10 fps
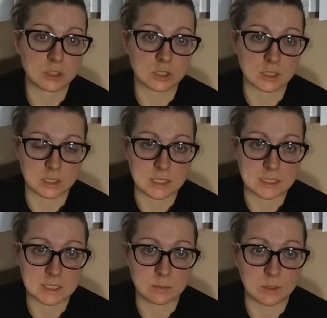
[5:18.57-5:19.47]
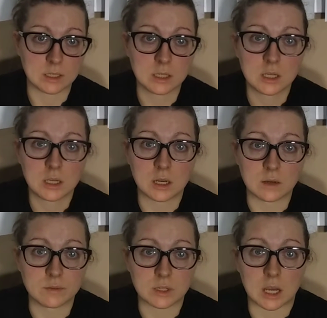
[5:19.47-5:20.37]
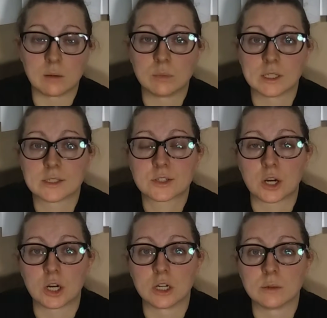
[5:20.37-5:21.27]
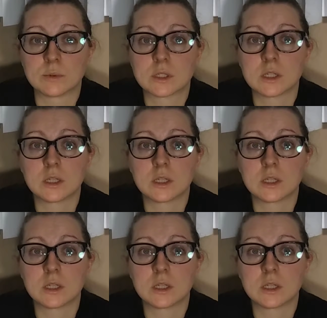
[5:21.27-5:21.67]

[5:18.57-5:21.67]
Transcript: and just a teensy bit of the complex carbs.